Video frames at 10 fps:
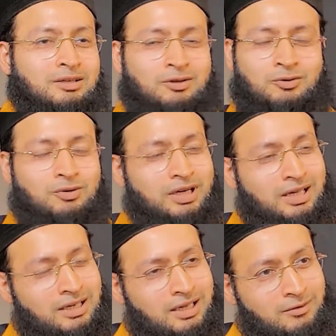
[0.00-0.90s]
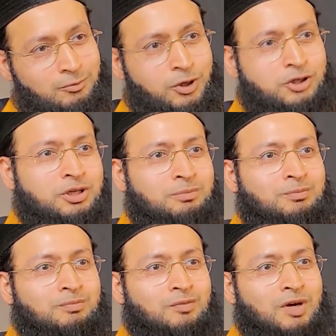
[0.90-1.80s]
you know, and worship
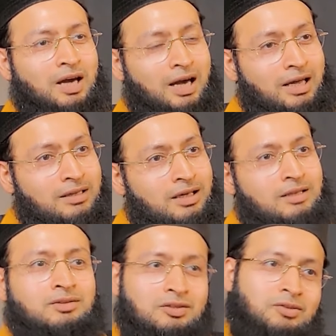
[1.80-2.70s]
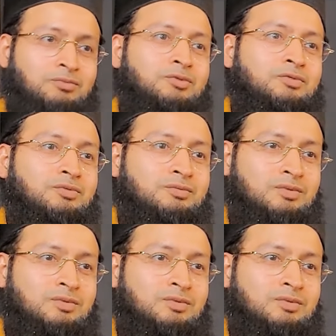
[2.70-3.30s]
and tasawwuf.